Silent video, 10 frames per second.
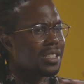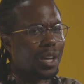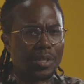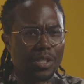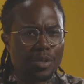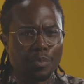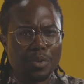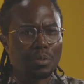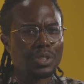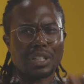substance
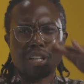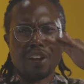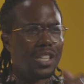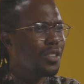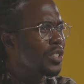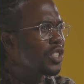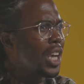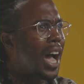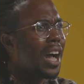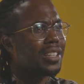abuse, loss of a
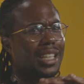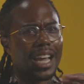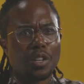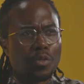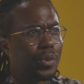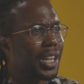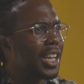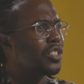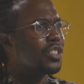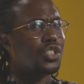child, end of a
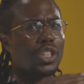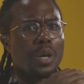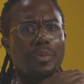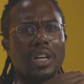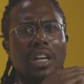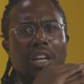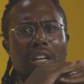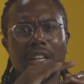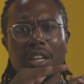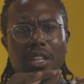relationship,
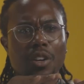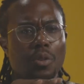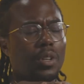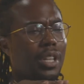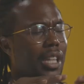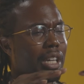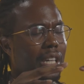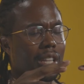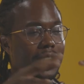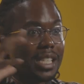you know,
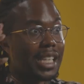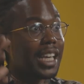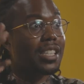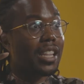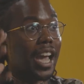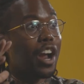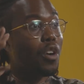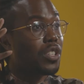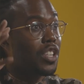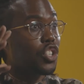the slings and the
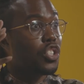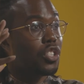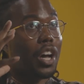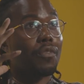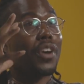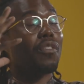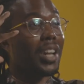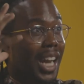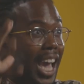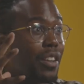arrows of
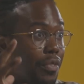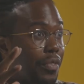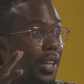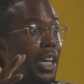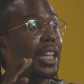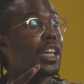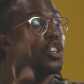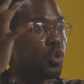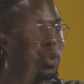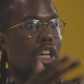life
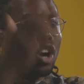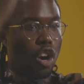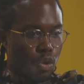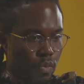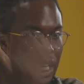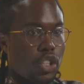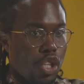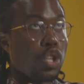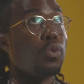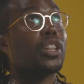that you think are unique
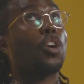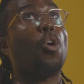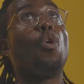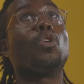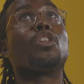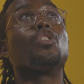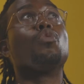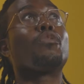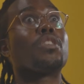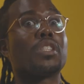to you, that the whole of the
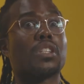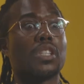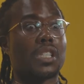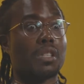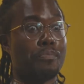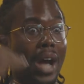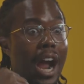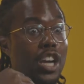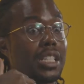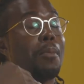universe is
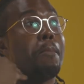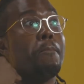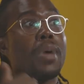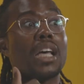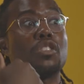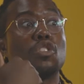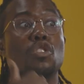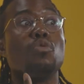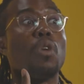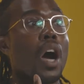conspired to mess
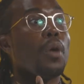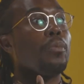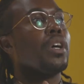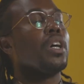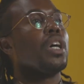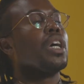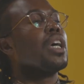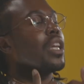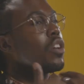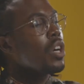you up,
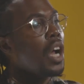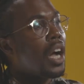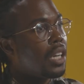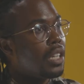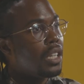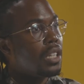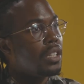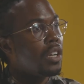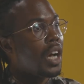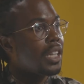that you're not
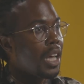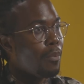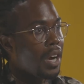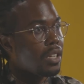in that by